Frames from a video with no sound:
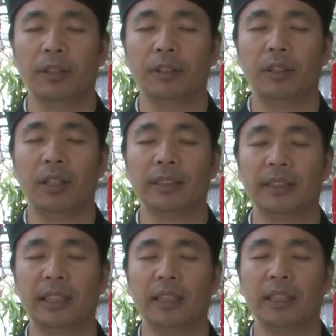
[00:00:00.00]
You're
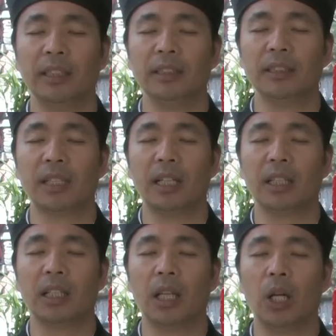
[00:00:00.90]
sitting inside
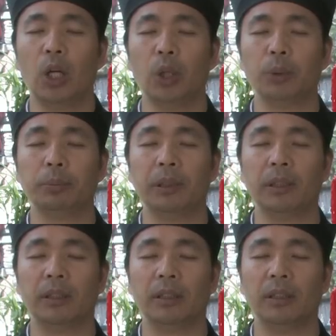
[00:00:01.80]
a globe.
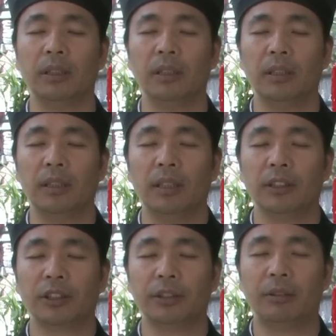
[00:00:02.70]

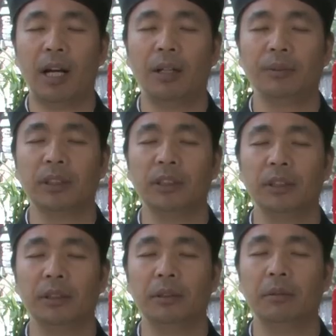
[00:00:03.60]
Surrounding
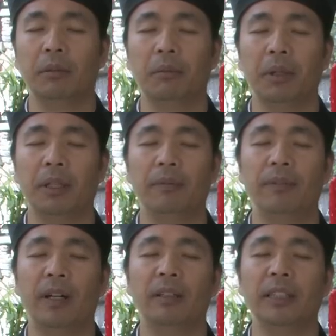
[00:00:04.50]
you with
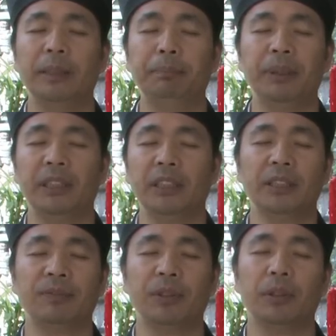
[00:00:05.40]
very
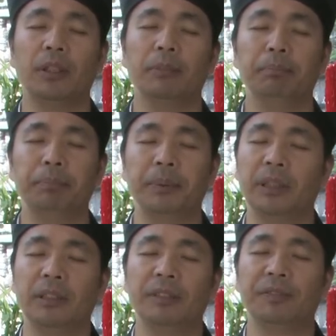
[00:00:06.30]
peaceful and
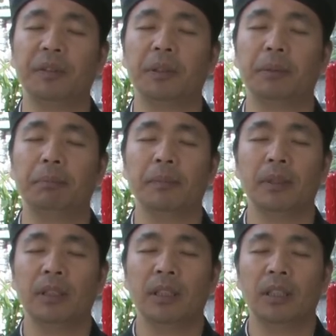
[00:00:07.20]
beautiful
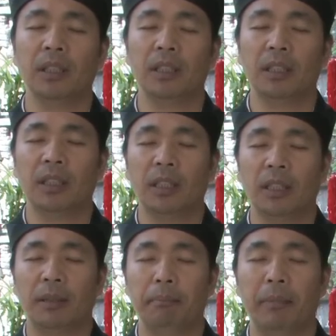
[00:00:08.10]

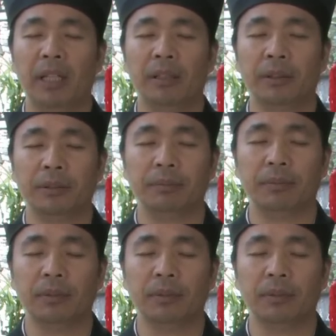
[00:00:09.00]
meadow